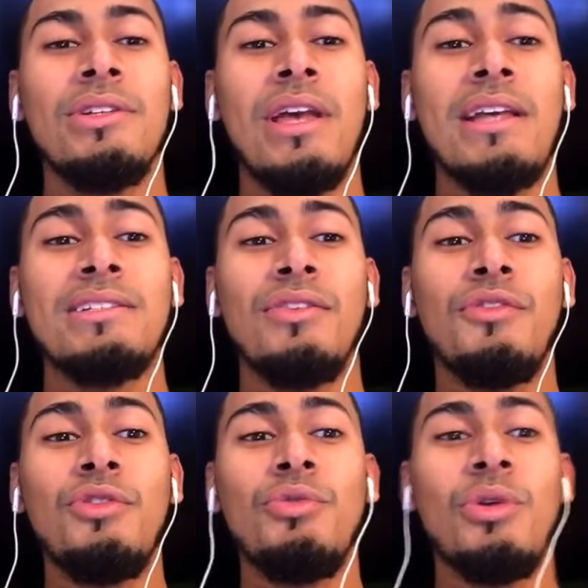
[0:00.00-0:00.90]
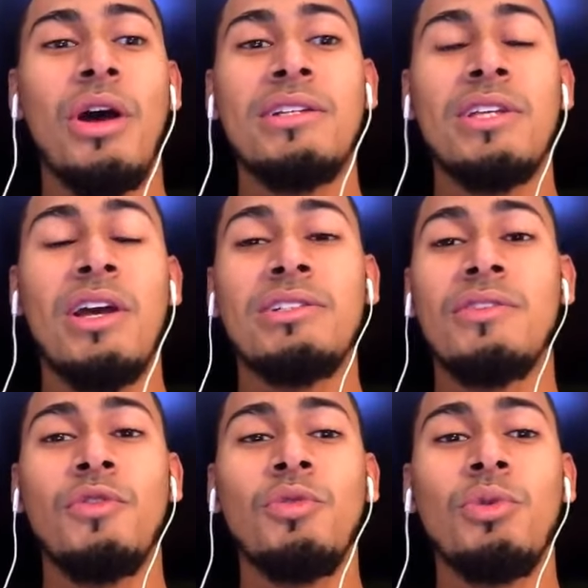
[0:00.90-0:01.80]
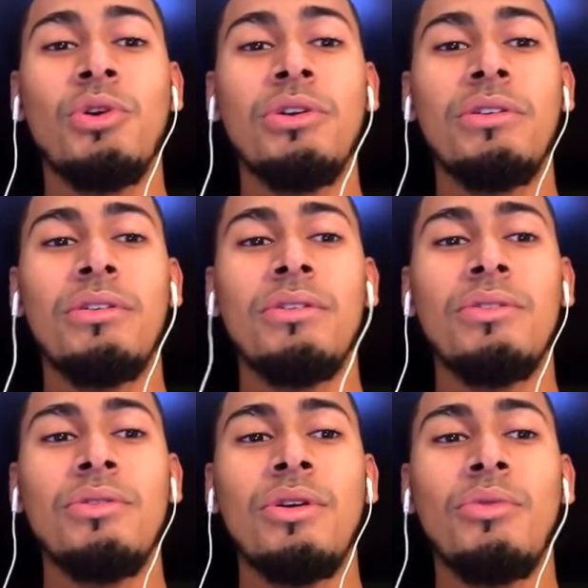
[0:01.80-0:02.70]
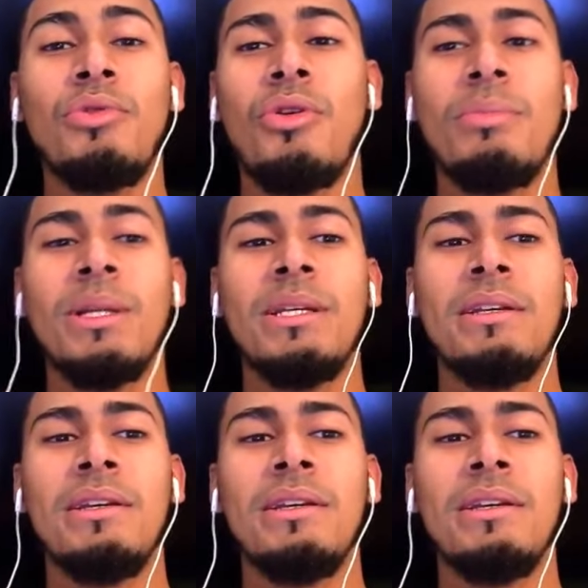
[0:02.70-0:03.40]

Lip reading: as if you would, normally.